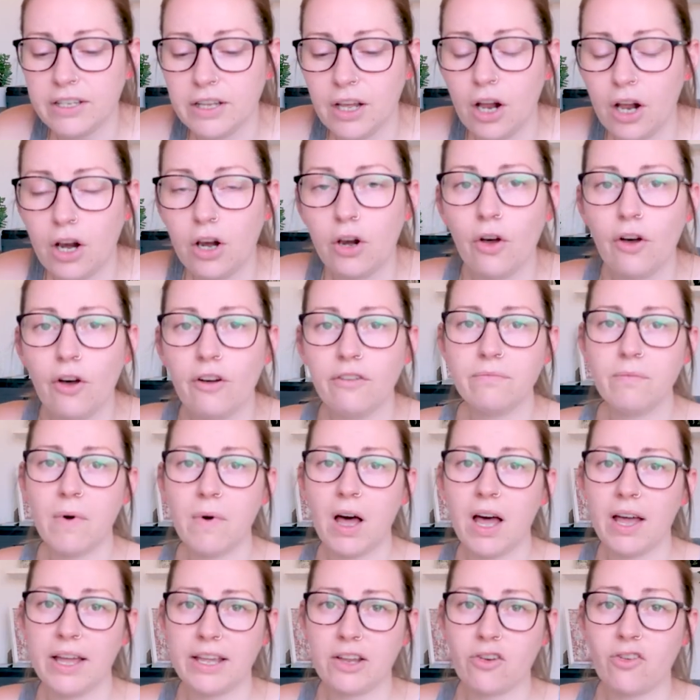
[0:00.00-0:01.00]
that a lot of
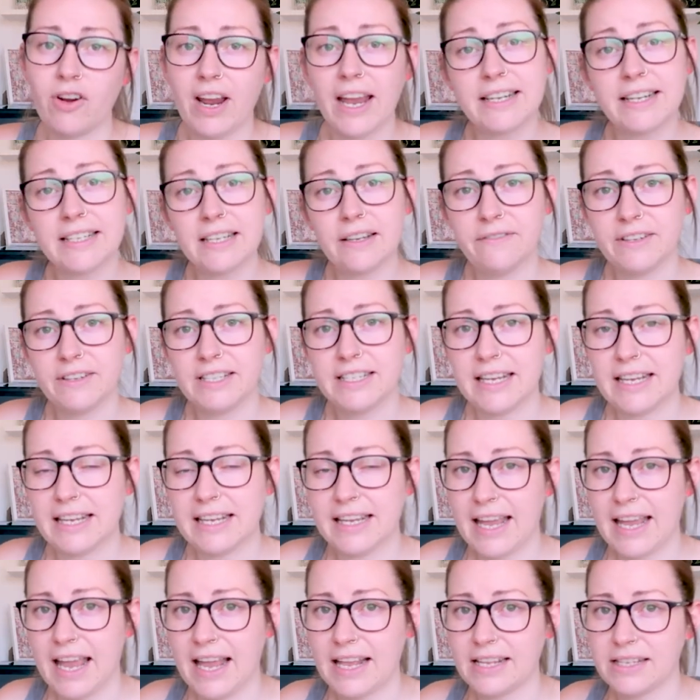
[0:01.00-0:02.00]
my
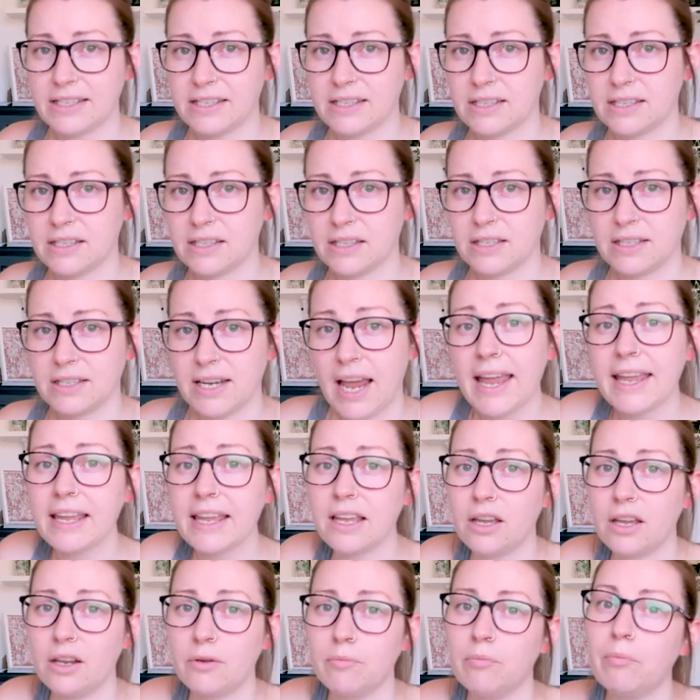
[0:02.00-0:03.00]
creativity gets
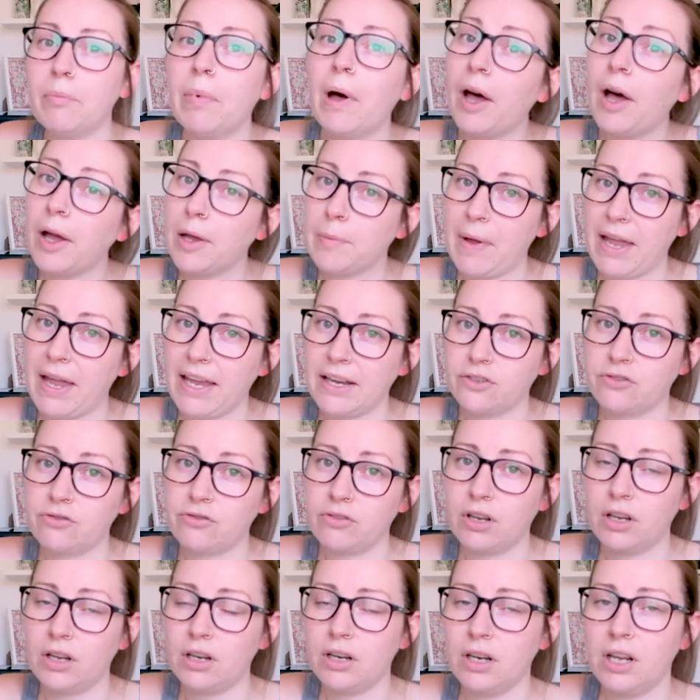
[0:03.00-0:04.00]
taken by
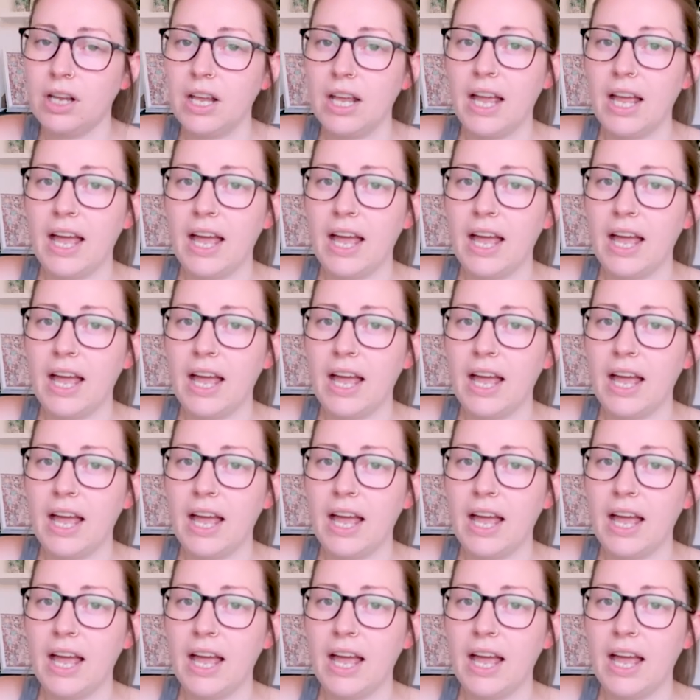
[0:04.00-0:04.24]
Patreon,